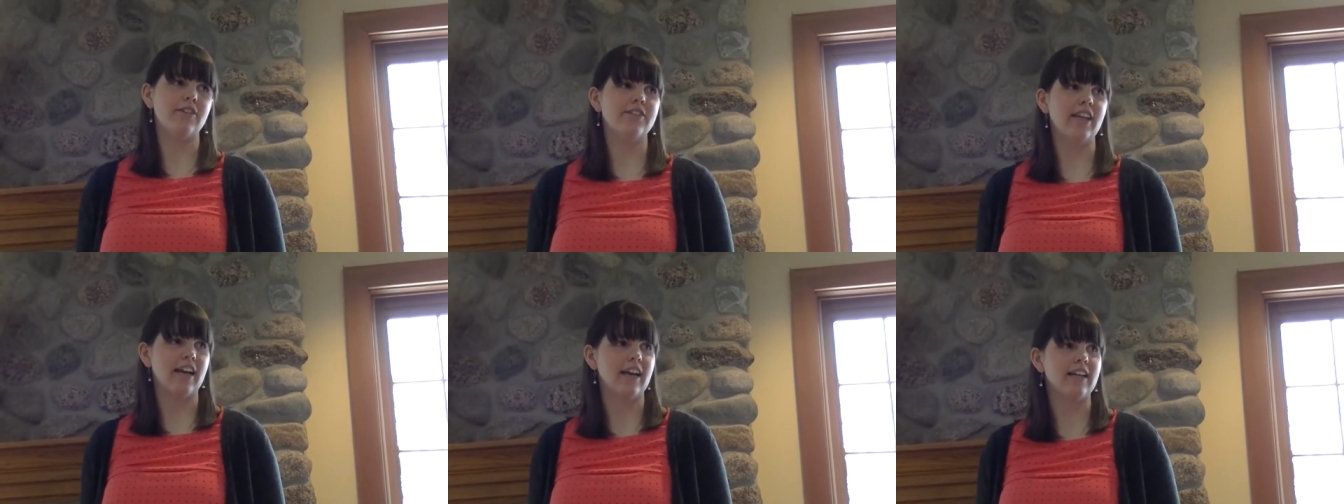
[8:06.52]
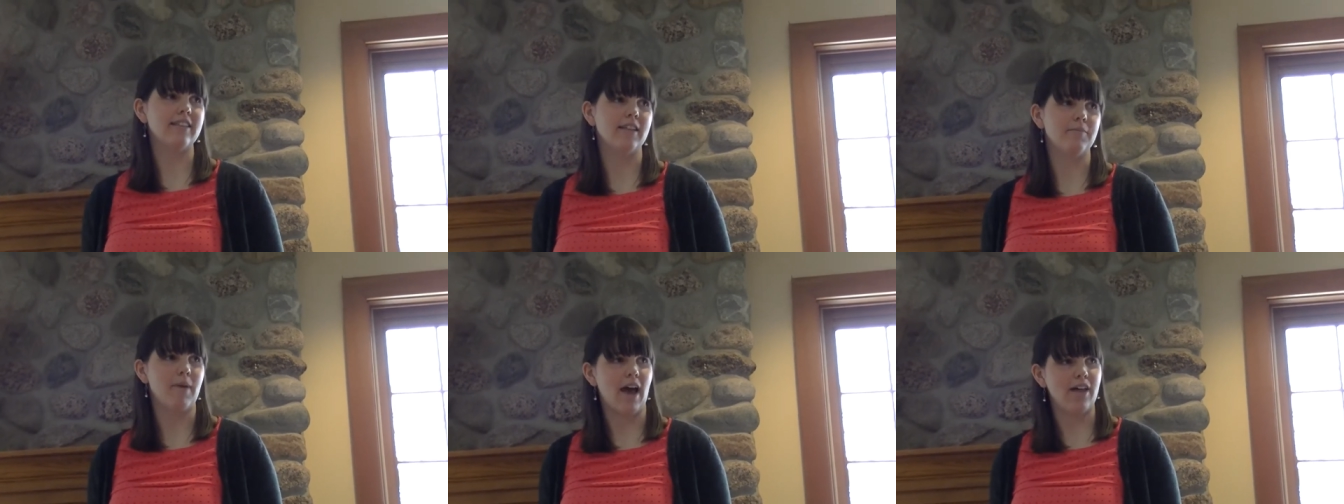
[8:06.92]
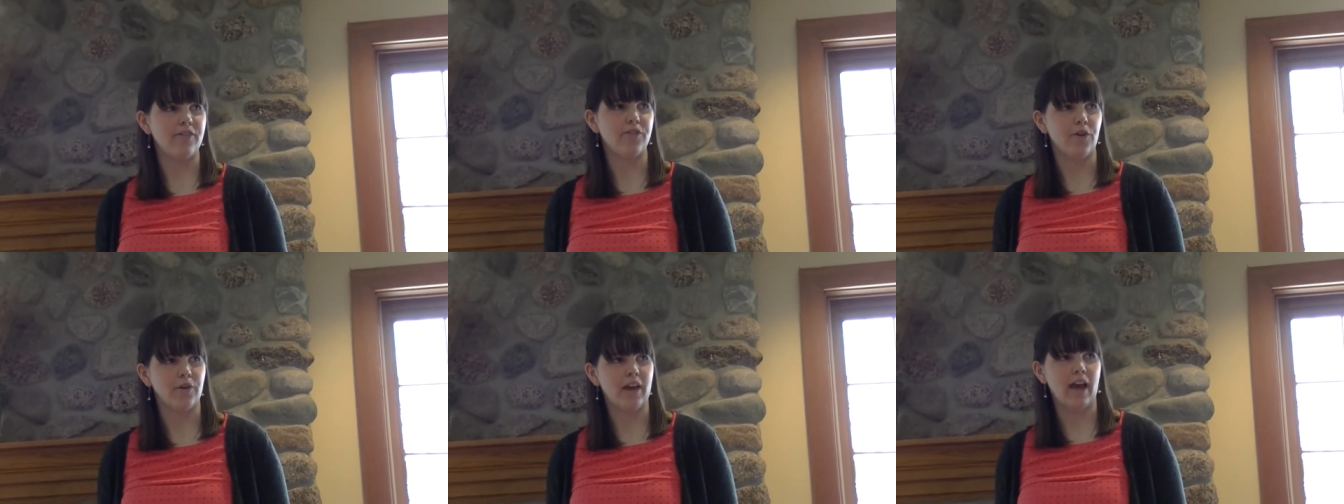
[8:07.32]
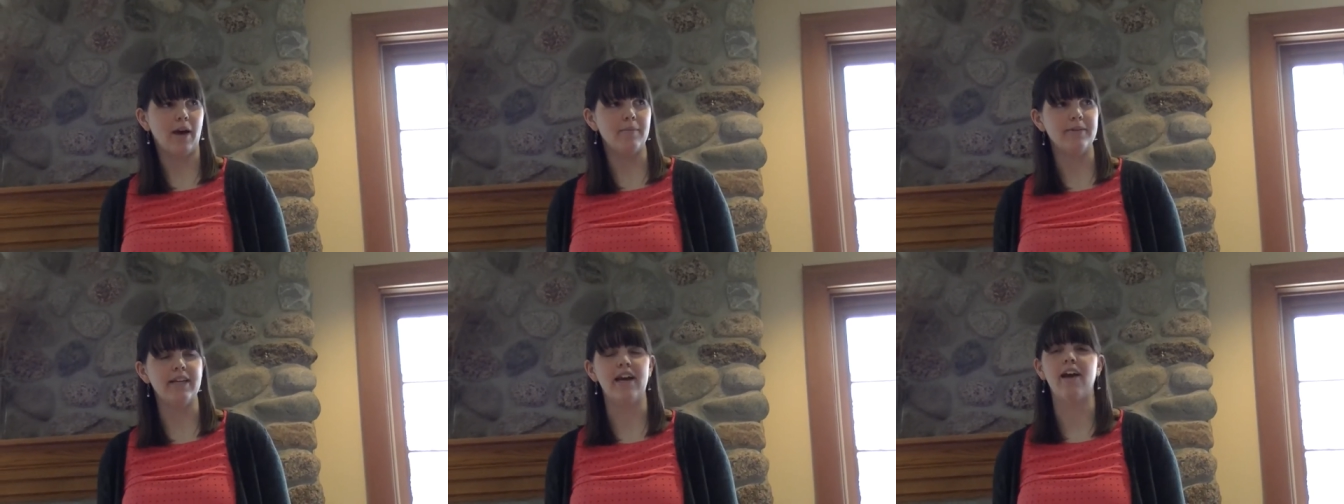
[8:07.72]
their science and math
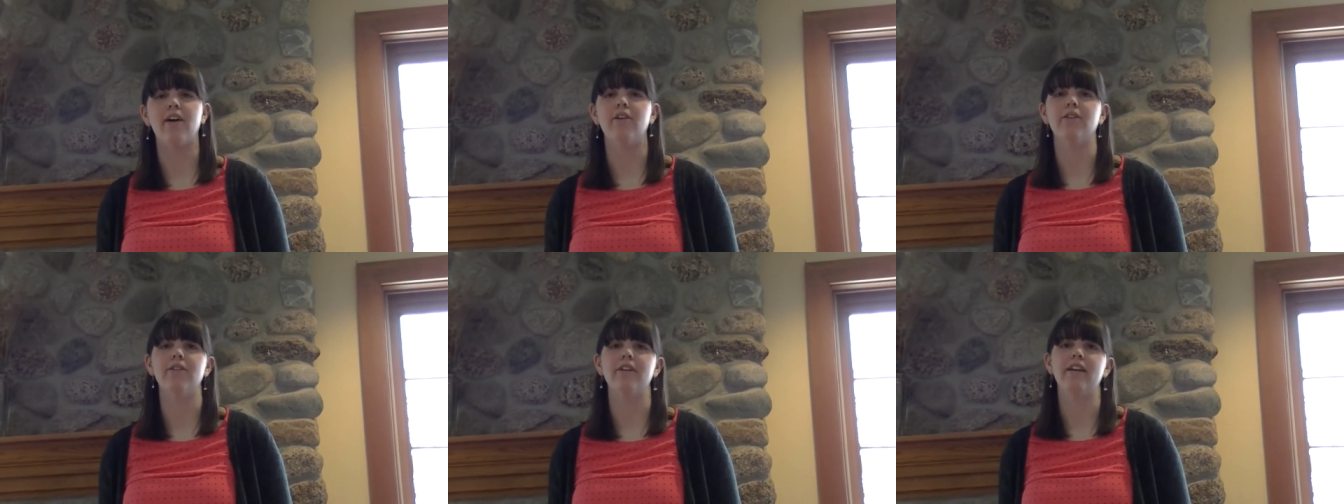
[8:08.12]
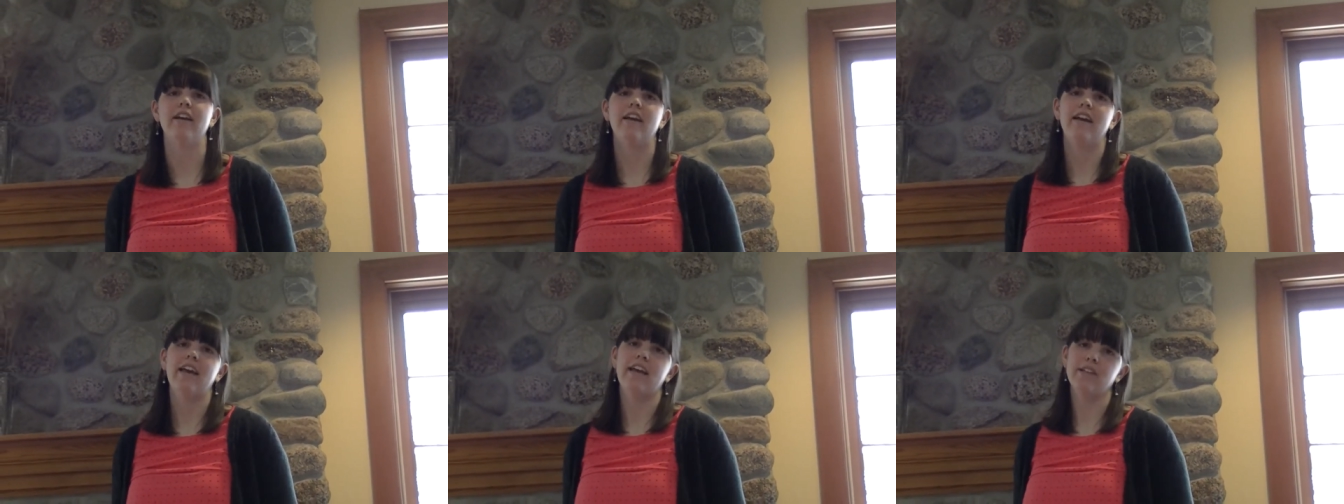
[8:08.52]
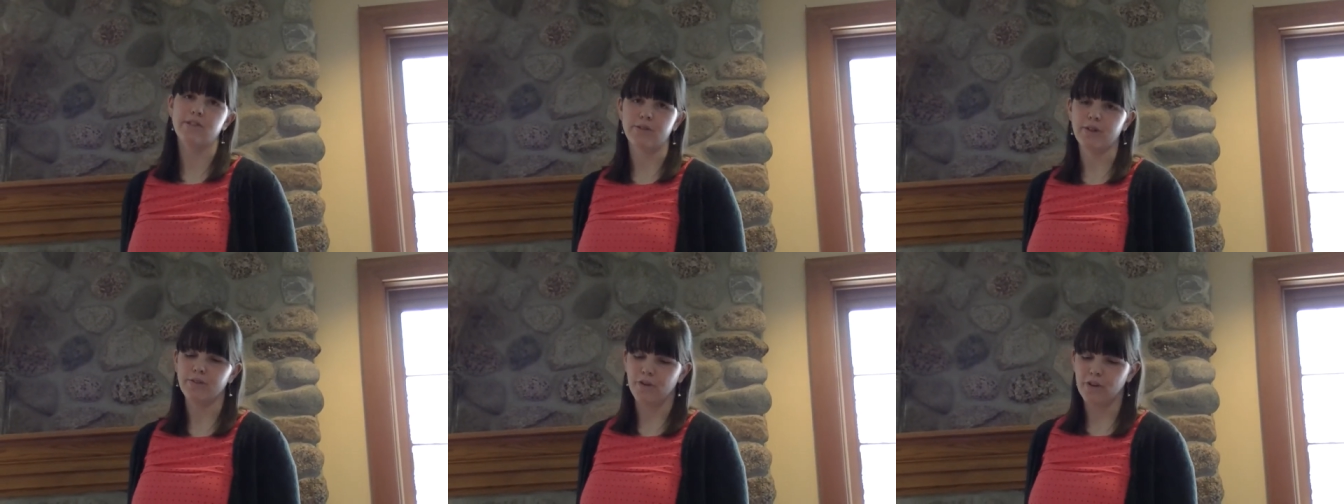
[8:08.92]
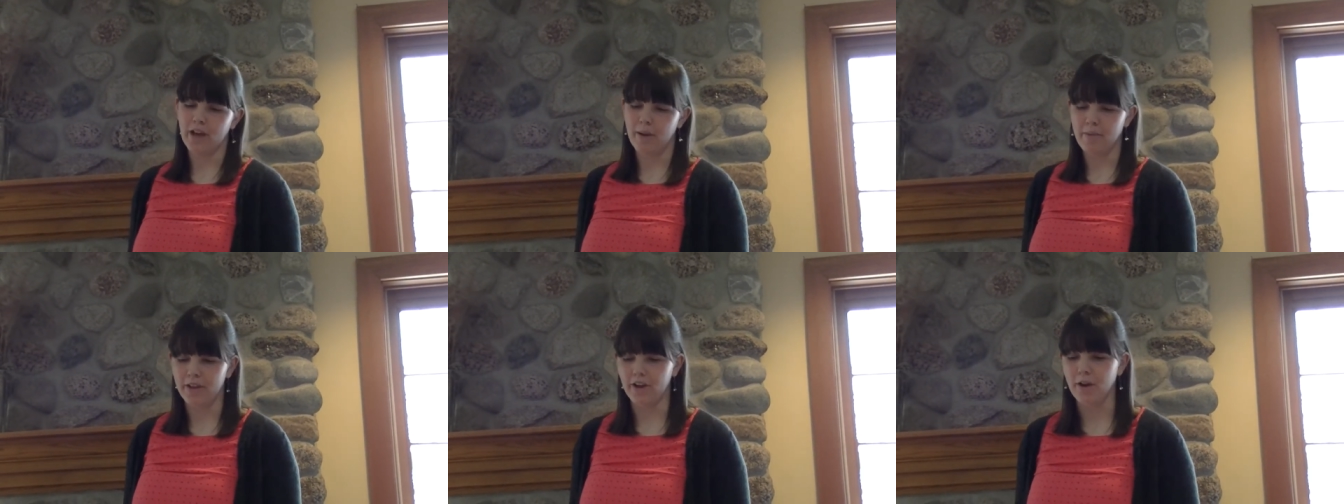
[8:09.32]
vocab down, history
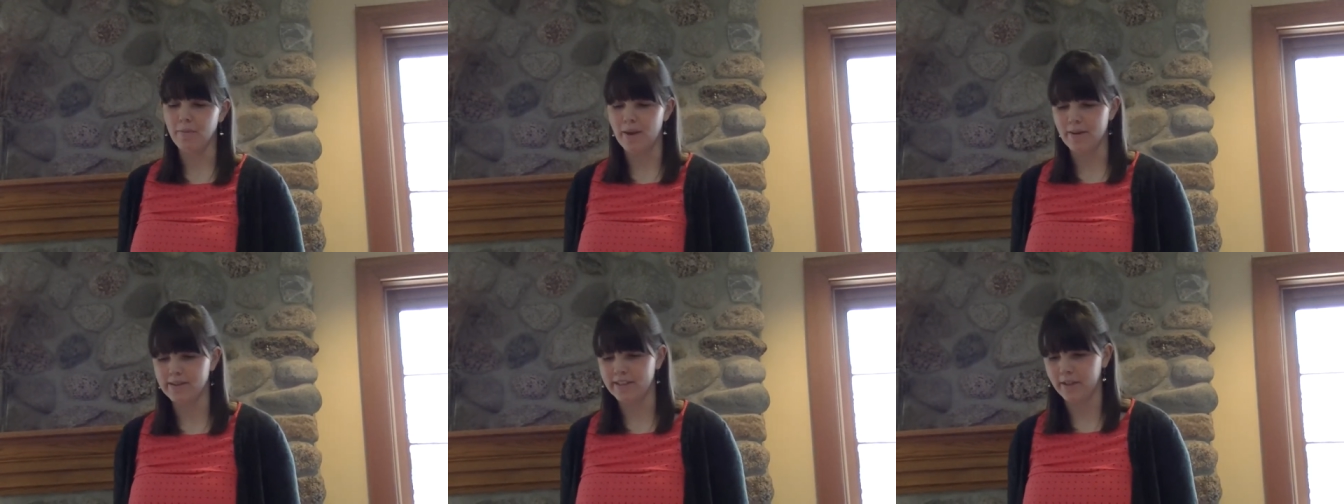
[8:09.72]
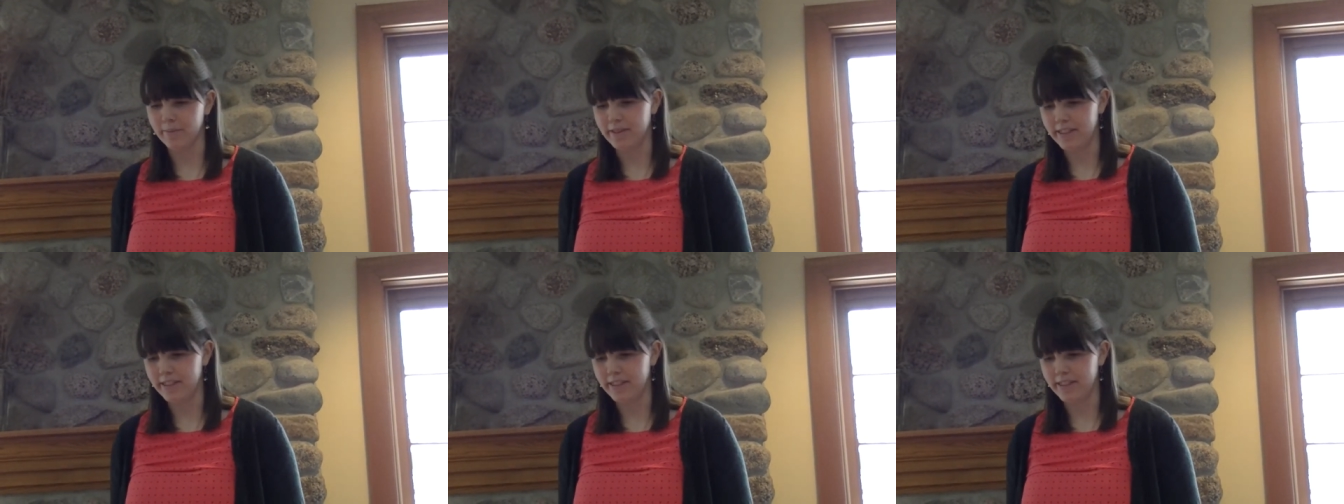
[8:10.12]
vocabulary may still